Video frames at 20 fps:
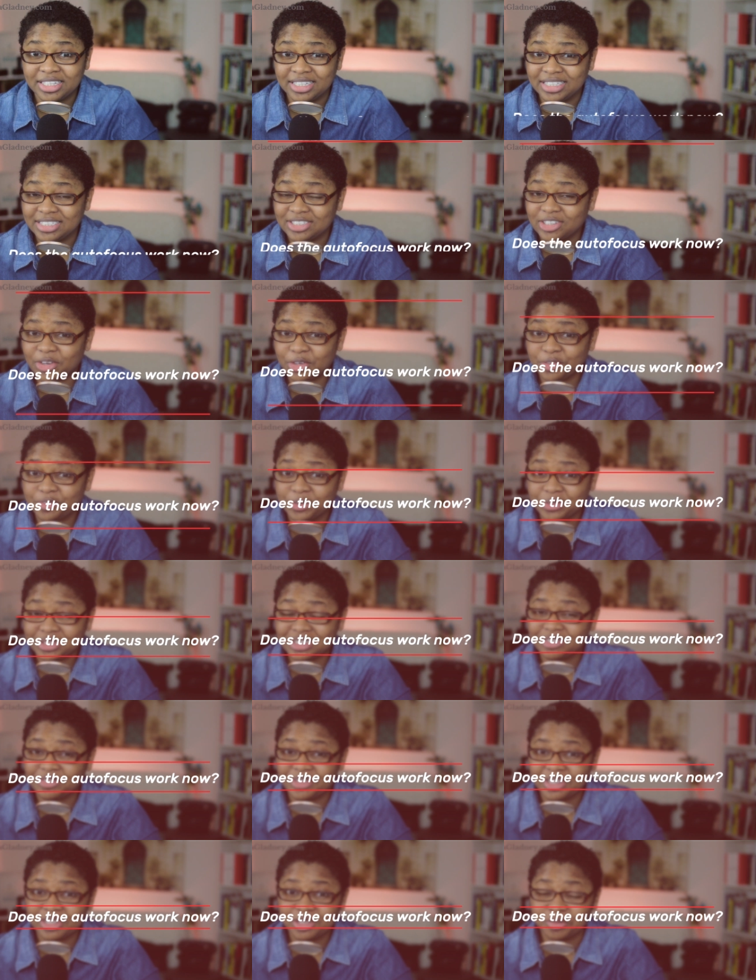Is
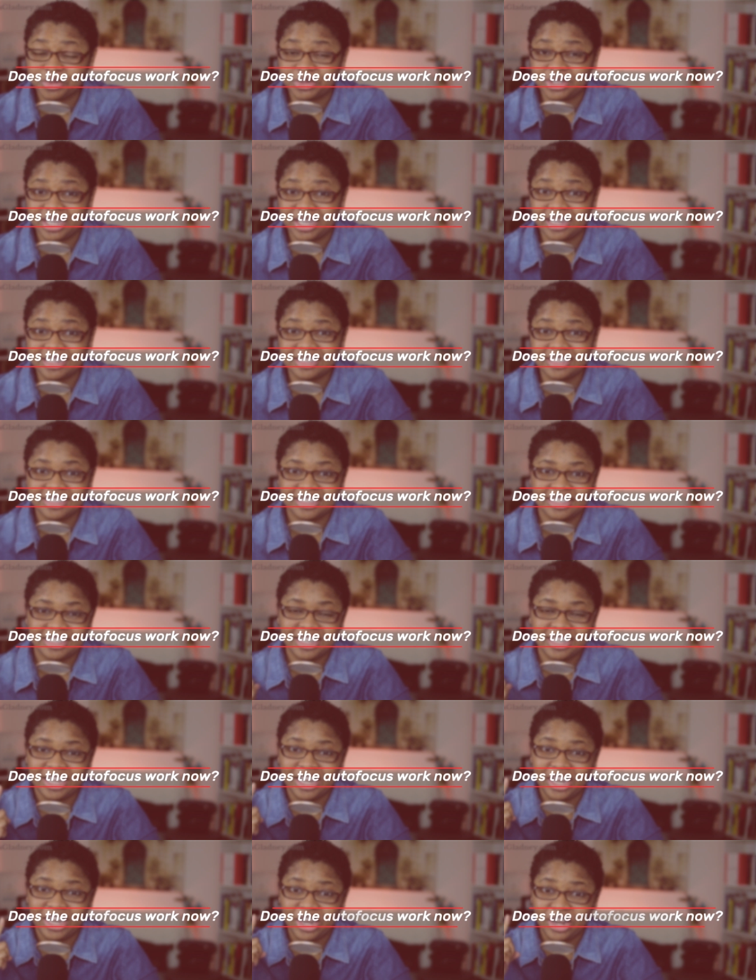autofocus available yet?
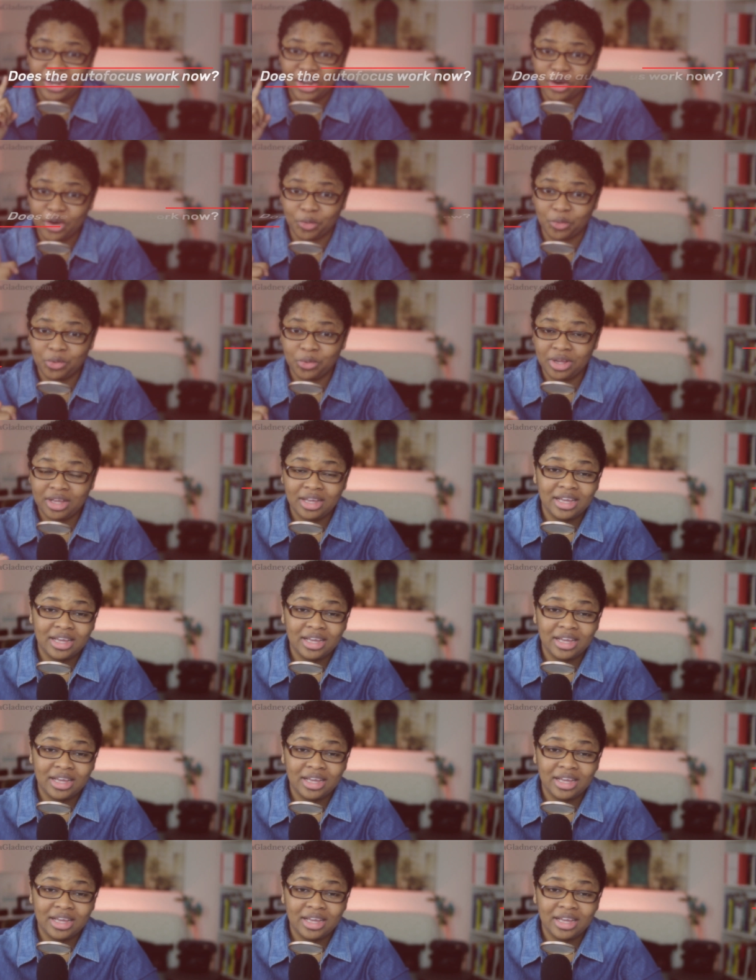No.